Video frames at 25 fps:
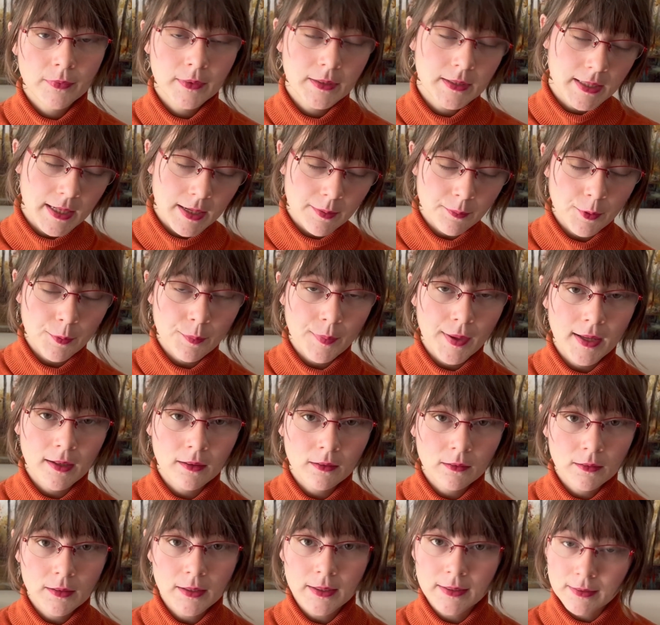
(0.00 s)
Damper
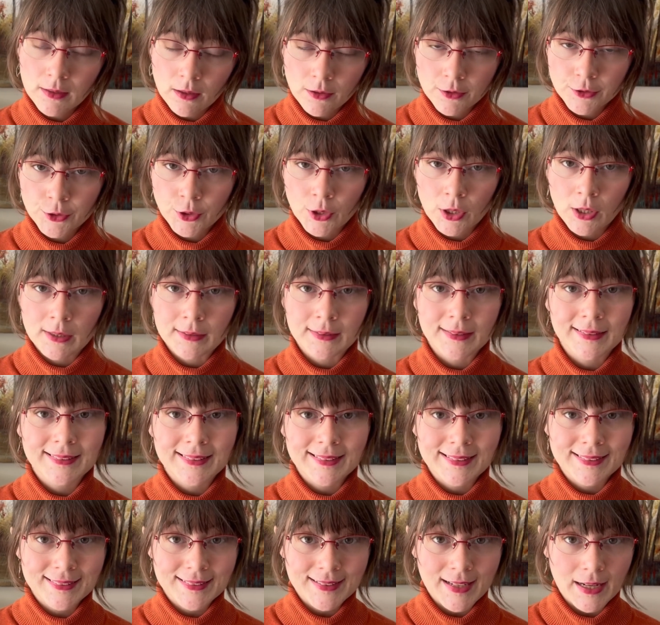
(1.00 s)
pedal is also called a
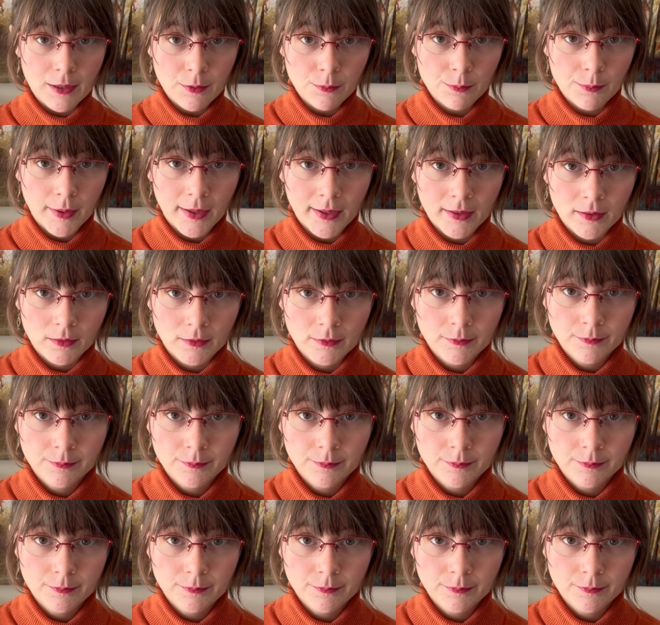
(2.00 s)
sustain pedal.